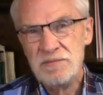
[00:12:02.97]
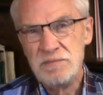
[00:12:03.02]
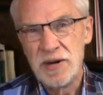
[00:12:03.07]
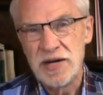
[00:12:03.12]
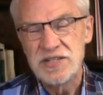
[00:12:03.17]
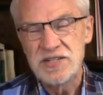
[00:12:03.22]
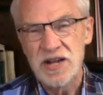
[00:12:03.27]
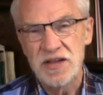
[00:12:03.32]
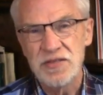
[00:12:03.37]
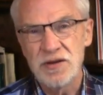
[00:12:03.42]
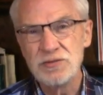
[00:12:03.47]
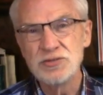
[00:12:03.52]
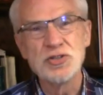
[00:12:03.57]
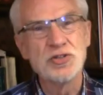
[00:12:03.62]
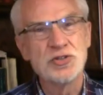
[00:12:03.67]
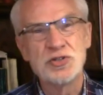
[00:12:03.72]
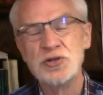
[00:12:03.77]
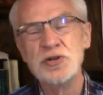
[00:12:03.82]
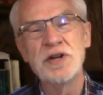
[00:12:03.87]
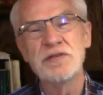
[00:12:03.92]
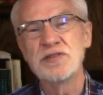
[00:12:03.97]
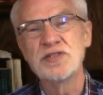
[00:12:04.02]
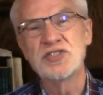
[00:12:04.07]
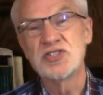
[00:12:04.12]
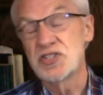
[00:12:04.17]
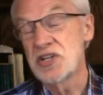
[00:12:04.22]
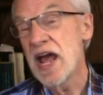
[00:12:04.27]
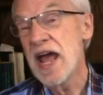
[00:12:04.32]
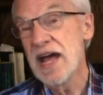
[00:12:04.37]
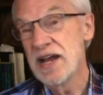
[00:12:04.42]
But those are two
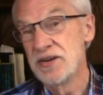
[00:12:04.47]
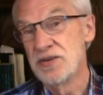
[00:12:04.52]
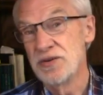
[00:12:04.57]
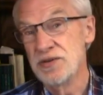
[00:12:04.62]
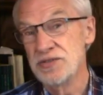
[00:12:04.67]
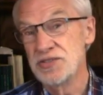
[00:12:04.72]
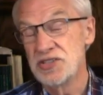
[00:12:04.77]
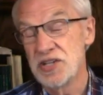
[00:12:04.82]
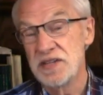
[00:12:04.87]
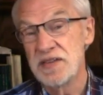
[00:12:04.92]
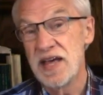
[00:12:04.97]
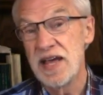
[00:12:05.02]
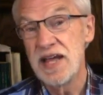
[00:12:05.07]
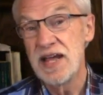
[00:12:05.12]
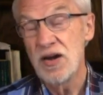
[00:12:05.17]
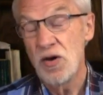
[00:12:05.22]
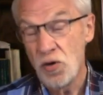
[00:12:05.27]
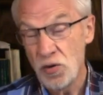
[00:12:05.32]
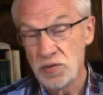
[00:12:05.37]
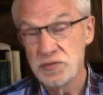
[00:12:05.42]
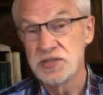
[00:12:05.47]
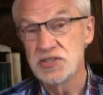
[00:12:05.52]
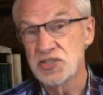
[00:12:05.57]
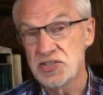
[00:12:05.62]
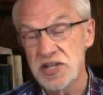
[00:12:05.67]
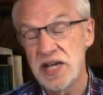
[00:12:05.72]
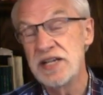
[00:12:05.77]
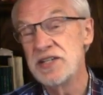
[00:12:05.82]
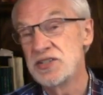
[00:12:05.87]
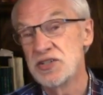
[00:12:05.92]
different standards, and they hold the
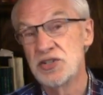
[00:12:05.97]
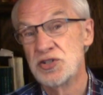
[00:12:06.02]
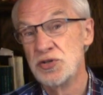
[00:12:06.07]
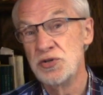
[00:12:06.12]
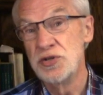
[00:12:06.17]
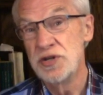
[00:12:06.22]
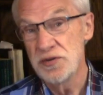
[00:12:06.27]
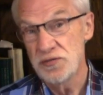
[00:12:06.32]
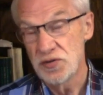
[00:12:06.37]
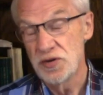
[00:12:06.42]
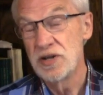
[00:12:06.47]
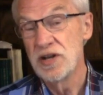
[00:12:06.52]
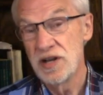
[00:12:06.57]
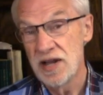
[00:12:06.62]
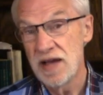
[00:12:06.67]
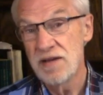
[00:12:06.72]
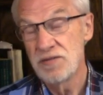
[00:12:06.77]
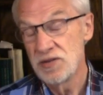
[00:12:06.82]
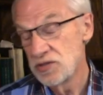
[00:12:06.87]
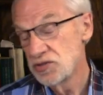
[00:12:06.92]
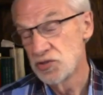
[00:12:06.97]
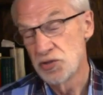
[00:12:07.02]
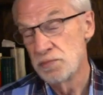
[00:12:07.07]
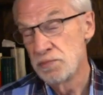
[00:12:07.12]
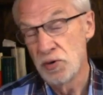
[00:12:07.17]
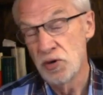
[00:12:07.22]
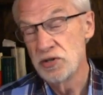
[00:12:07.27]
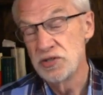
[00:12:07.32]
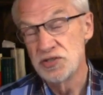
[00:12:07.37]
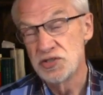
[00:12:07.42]
state to two different levels or
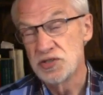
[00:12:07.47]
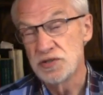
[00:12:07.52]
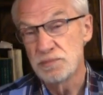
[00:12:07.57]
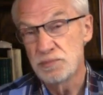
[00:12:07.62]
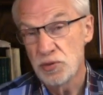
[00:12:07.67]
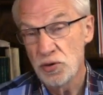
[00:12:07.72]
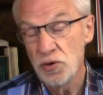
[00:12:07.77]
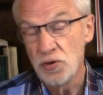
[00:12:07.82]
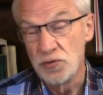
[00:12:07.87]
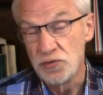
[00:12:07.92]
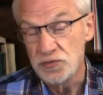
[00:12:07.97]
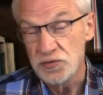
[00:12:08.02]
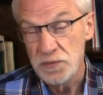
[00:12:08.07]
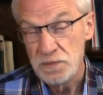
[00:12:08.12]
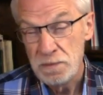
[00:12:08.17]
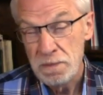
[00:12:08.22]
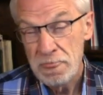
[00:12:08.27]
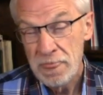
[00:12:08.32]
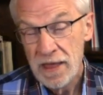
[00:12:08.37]
burdens of proof.